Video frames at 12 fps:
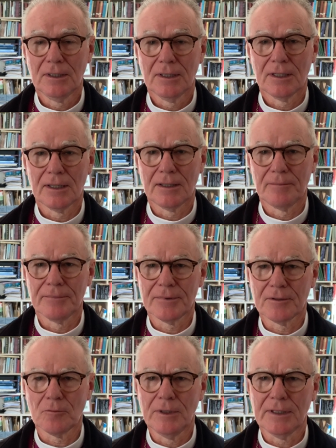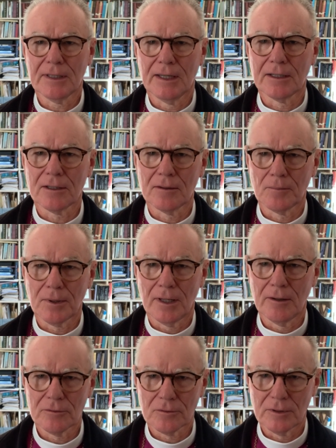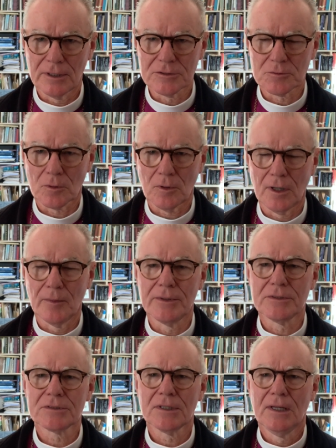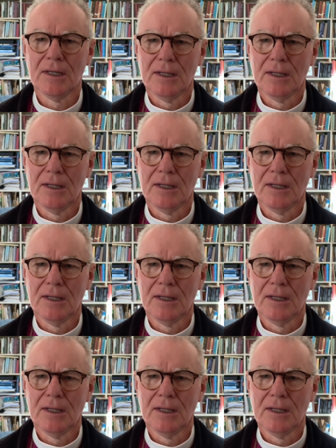that we can comply with all those requirements.